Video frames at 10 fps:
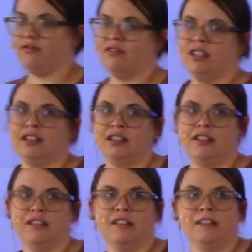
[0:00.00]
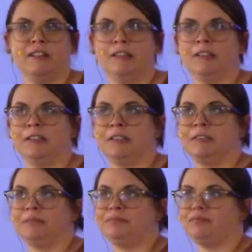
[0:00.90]

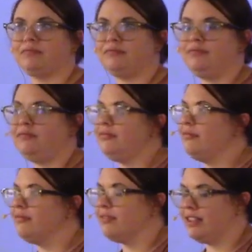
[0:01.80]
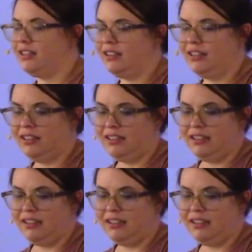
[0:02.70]
Nothing is said.